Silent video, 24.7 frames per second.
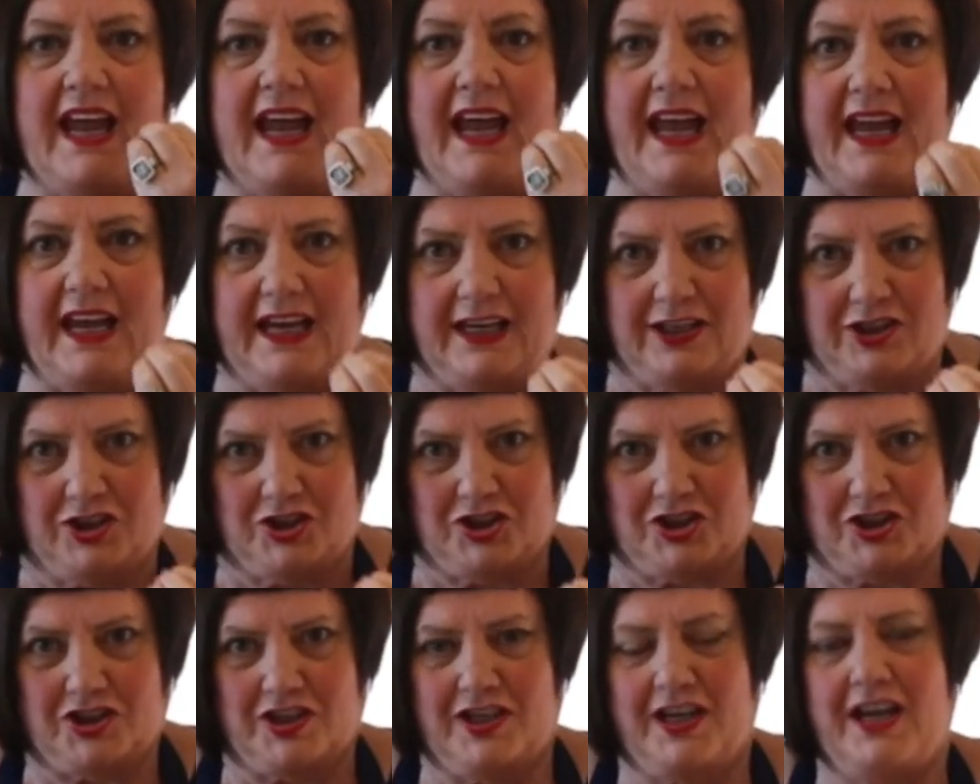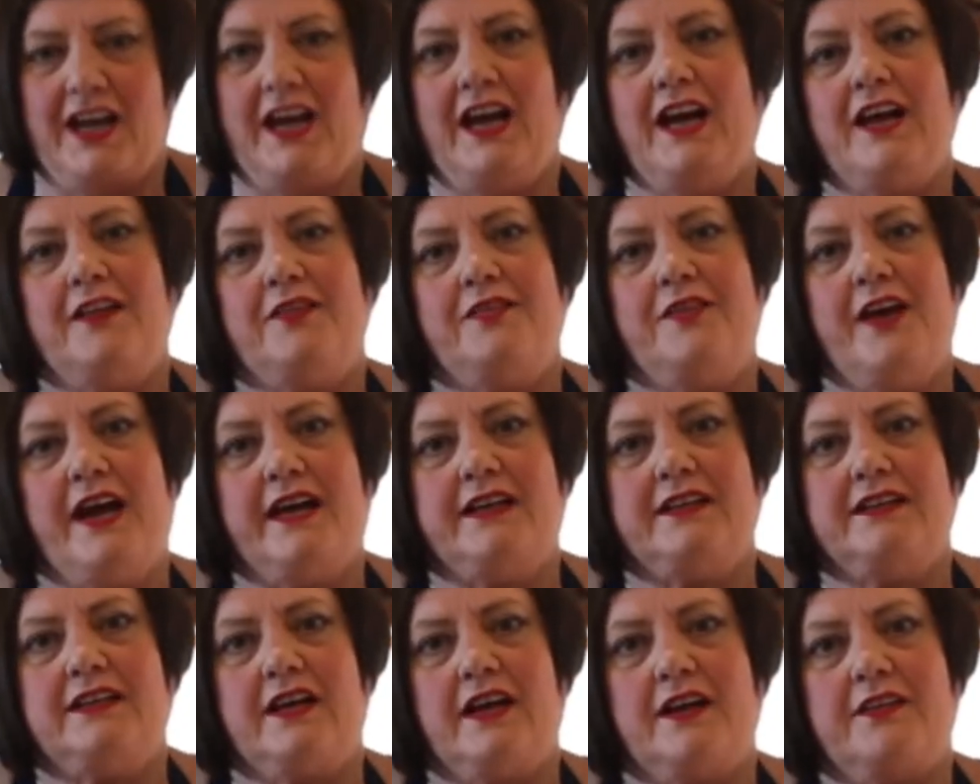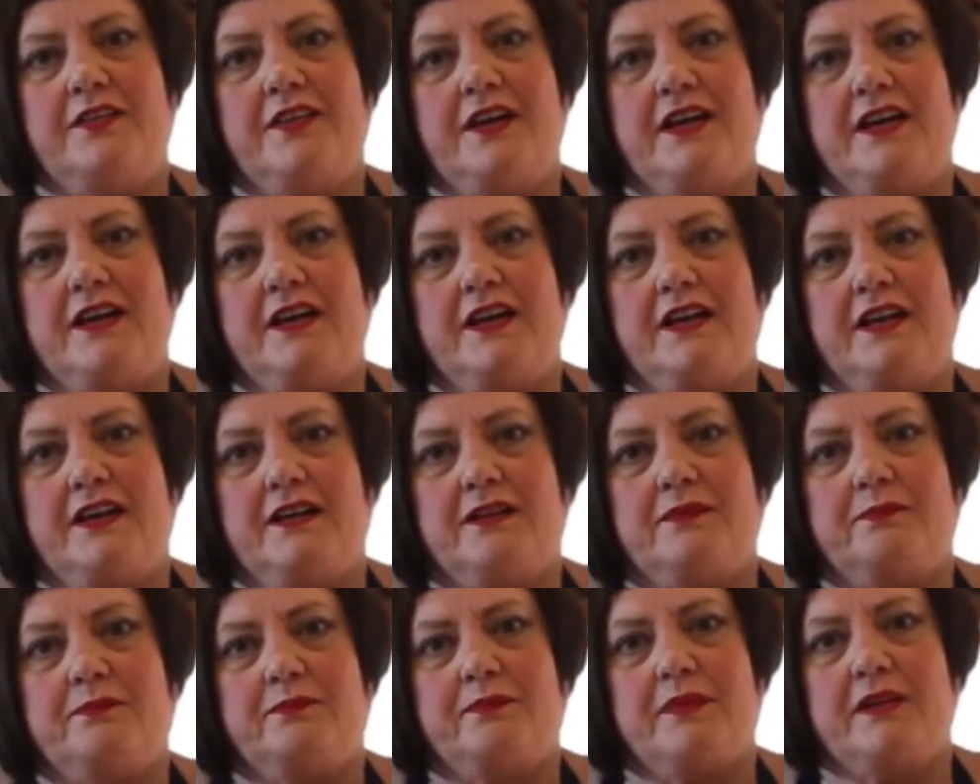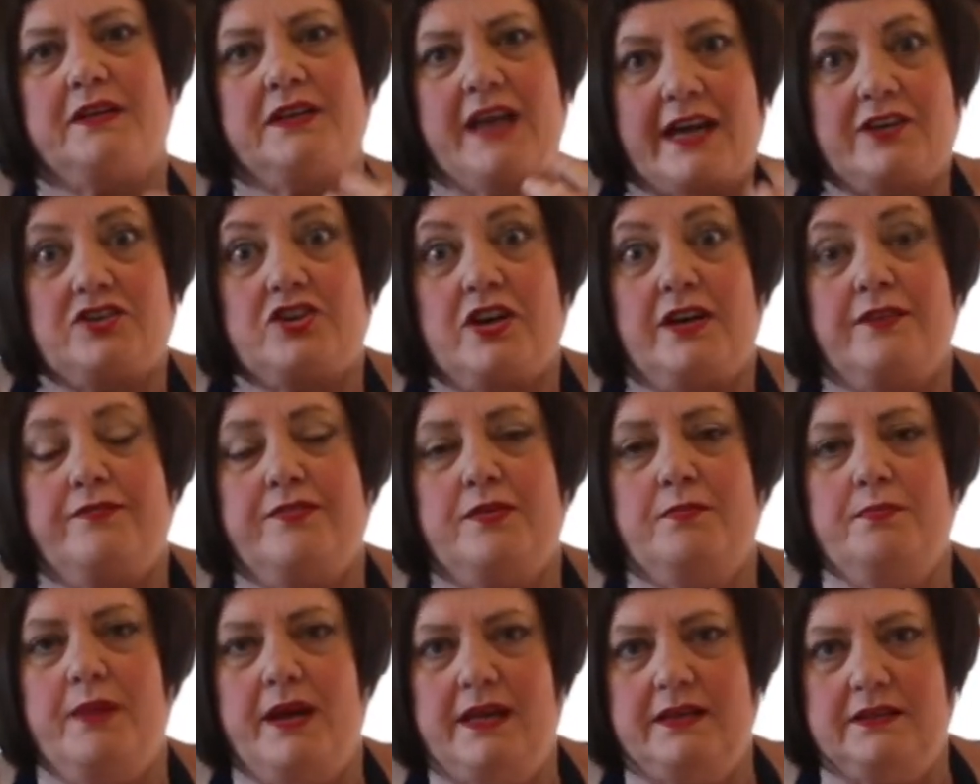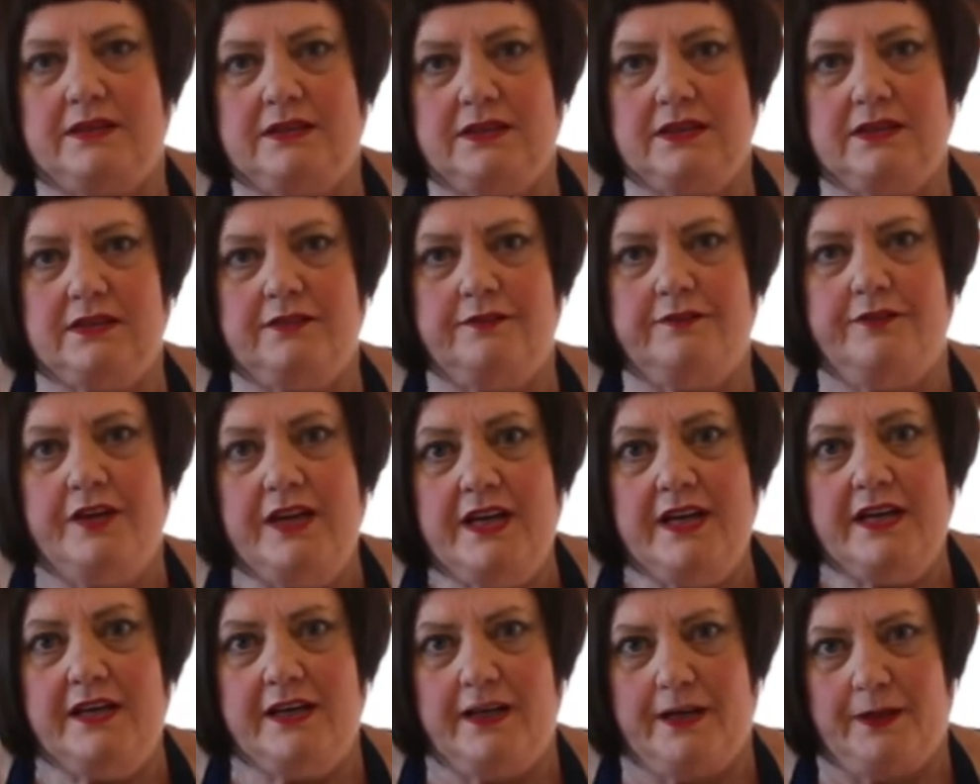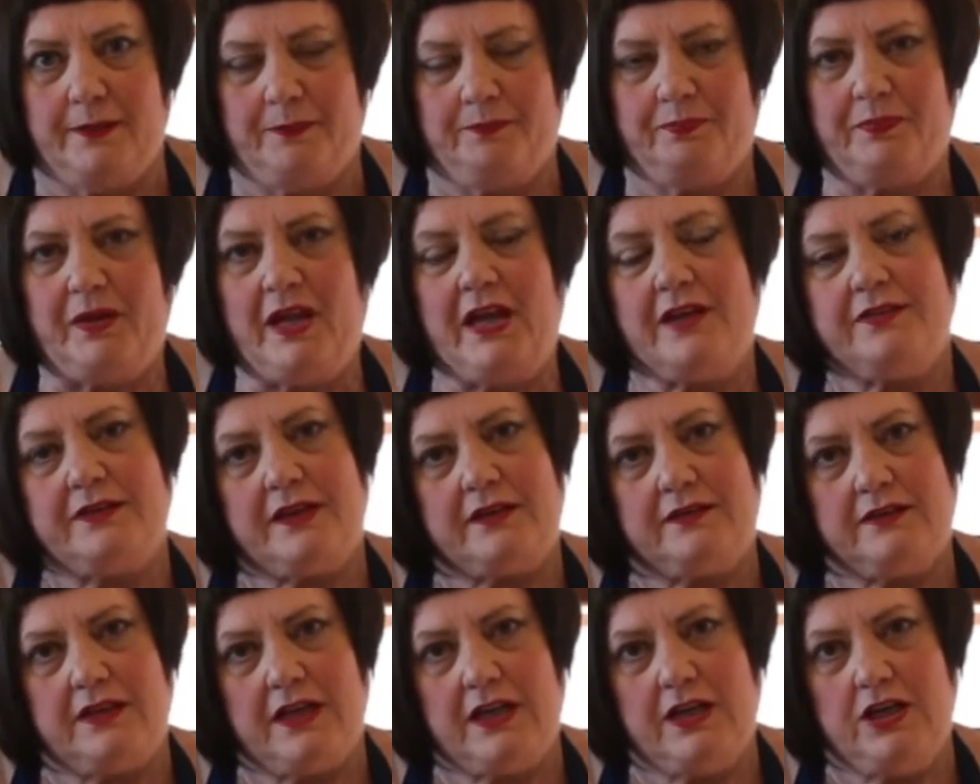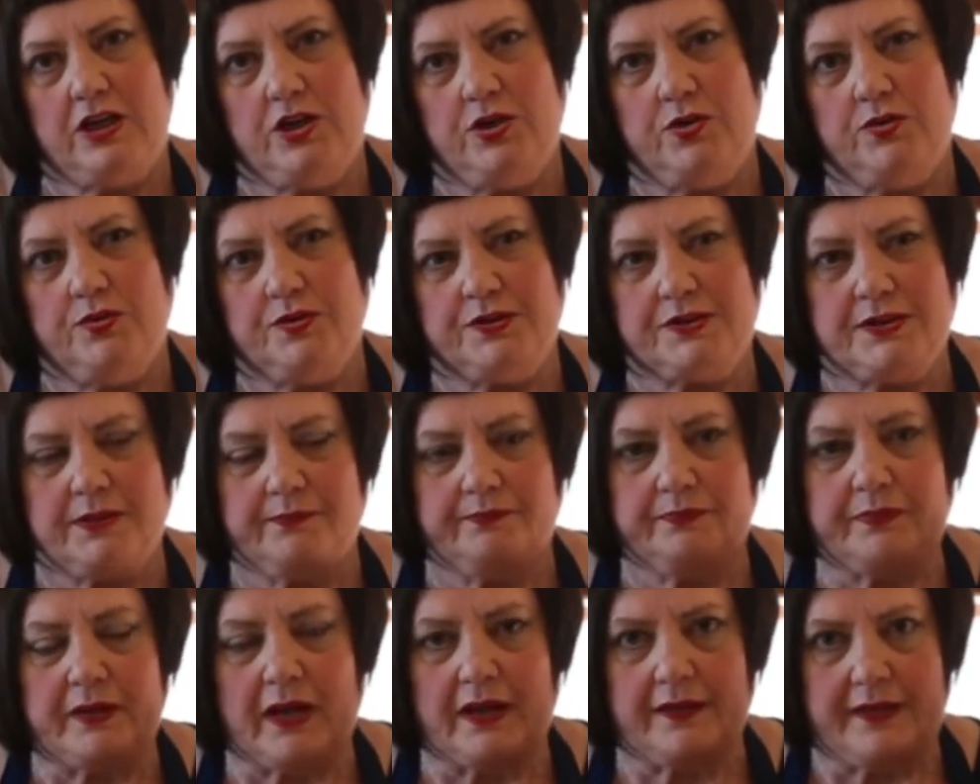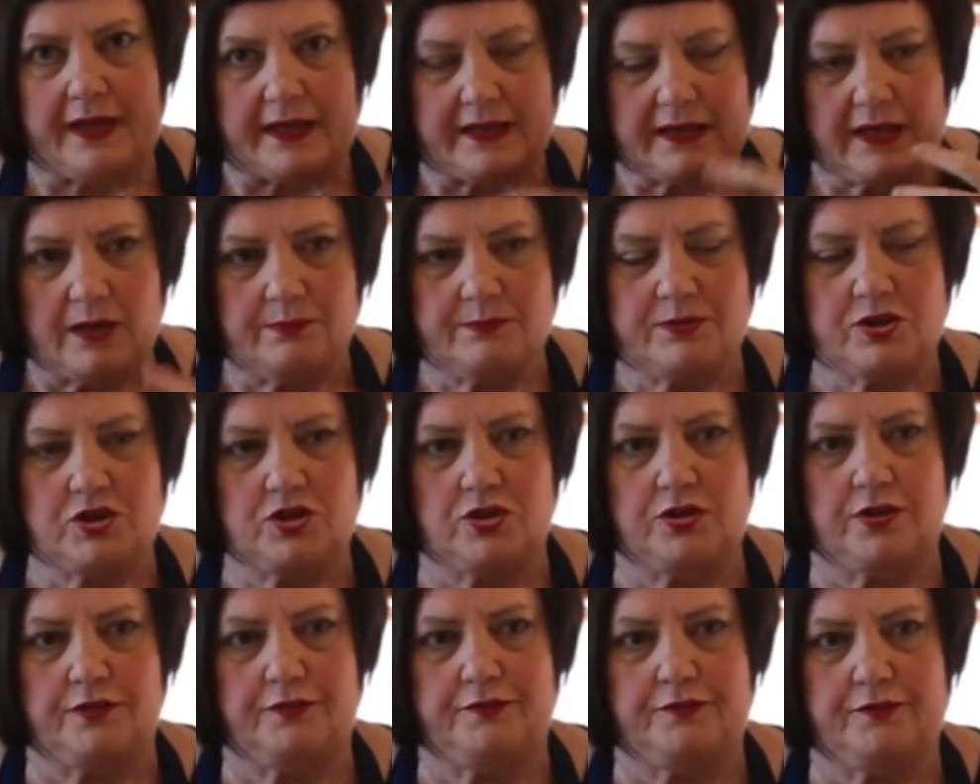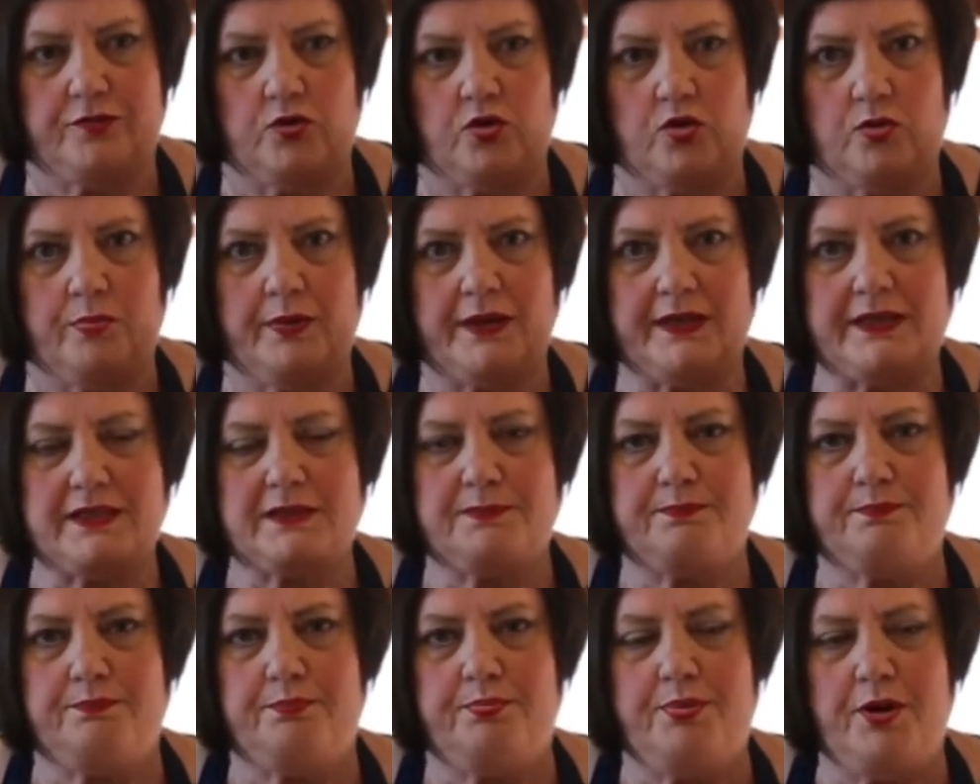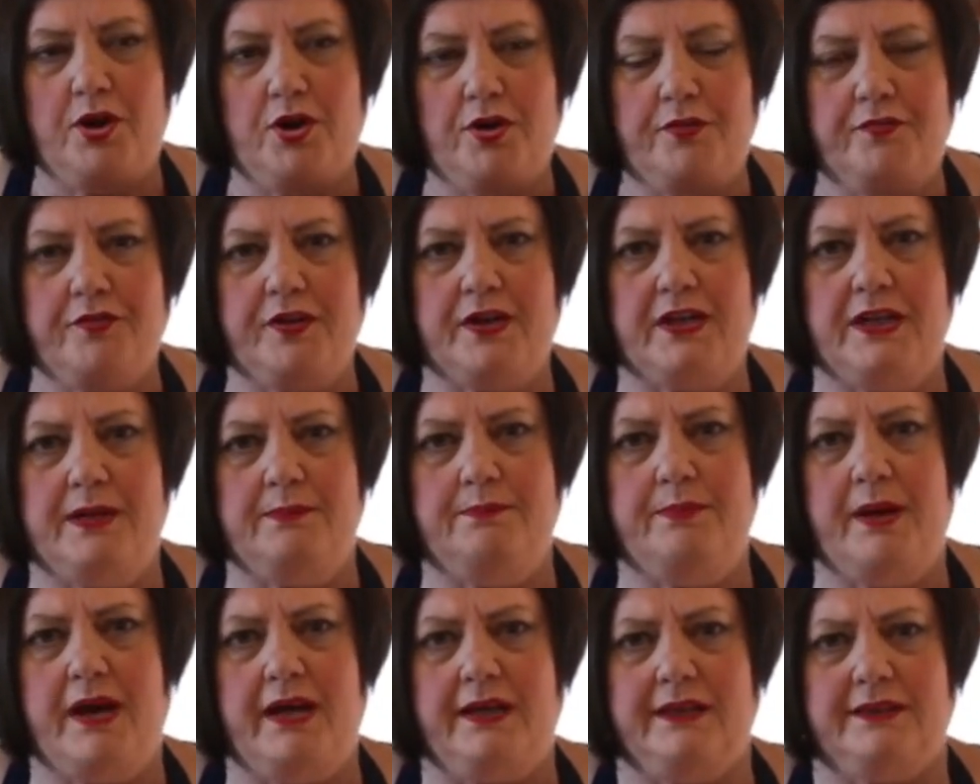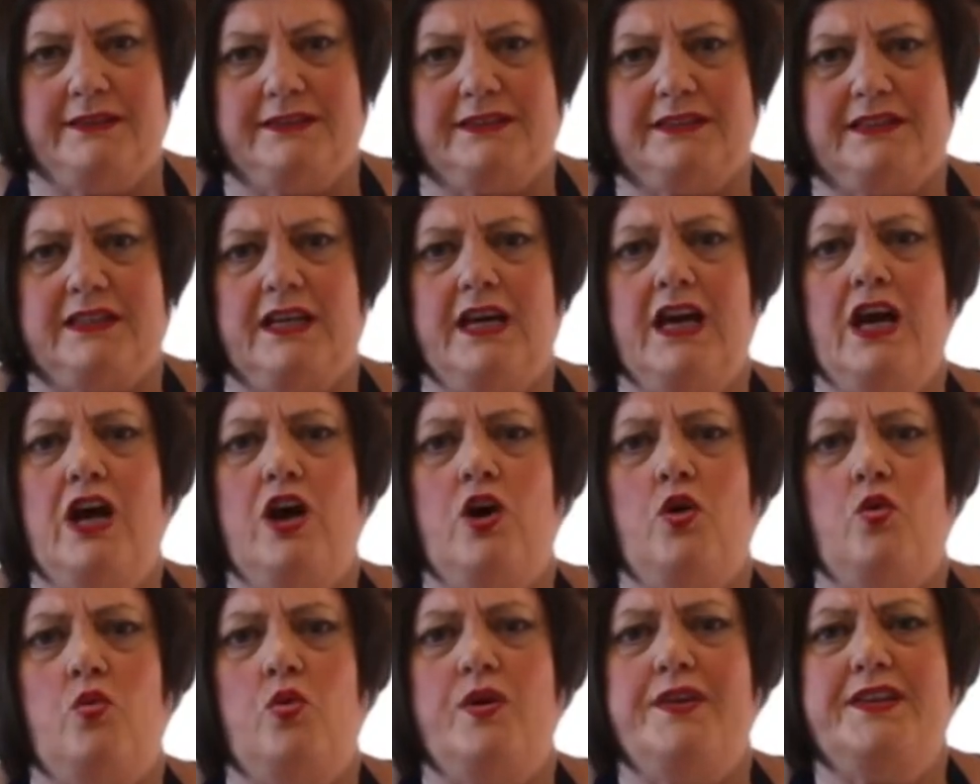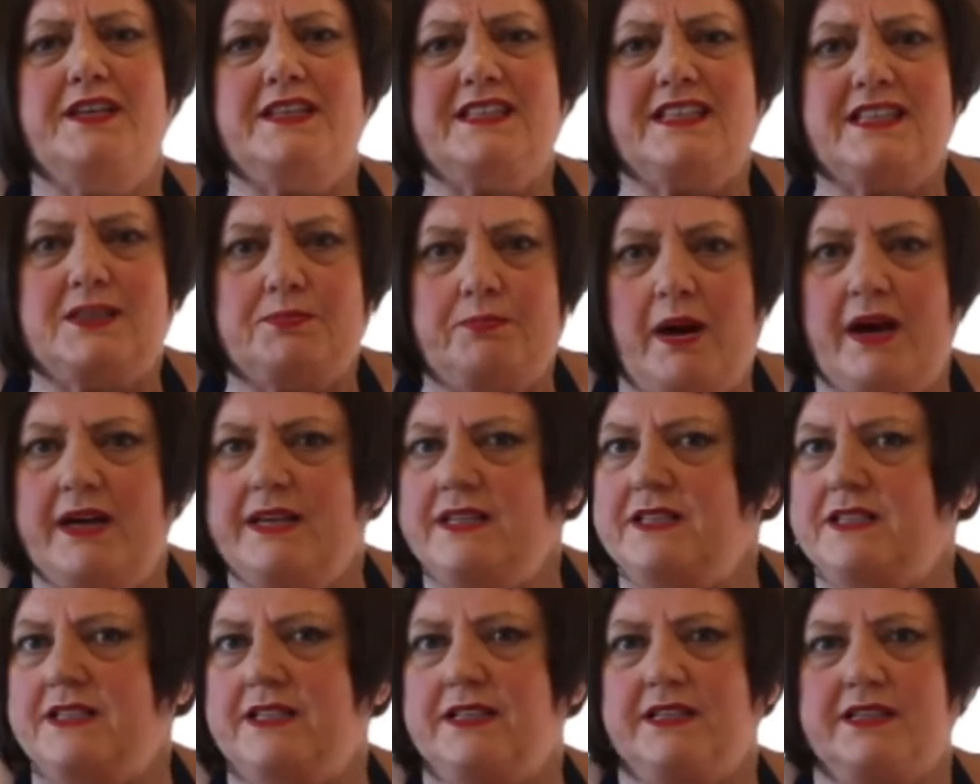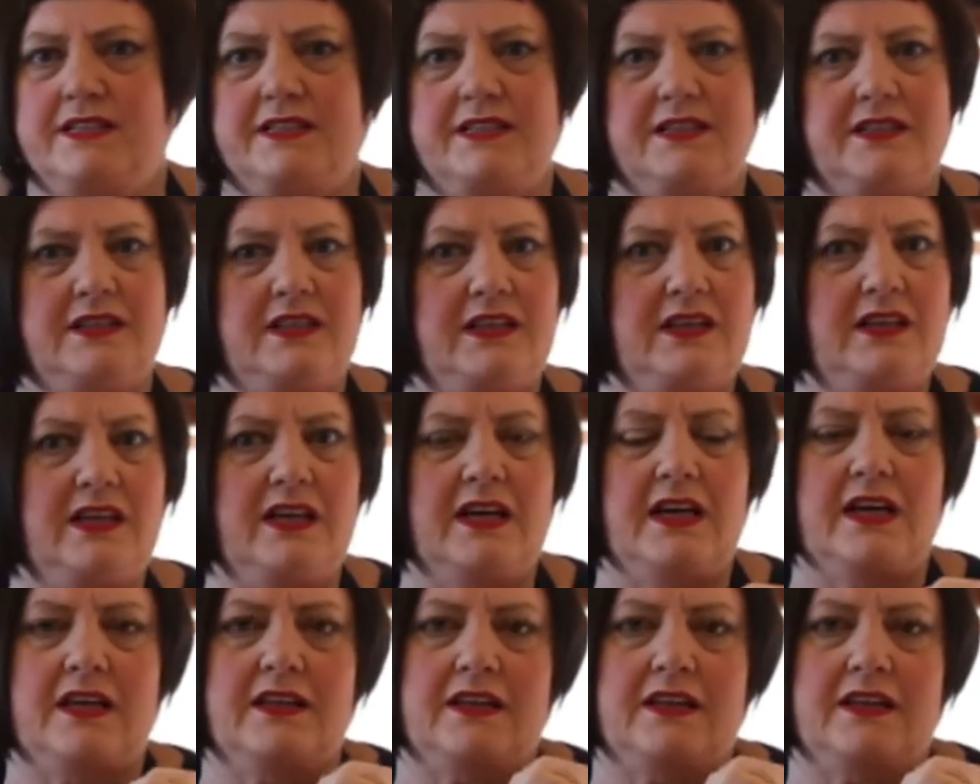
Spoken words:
edge that the naturally fermented vinegar that they use, that comes to the fore, but it's perfectly balanced with the spices, the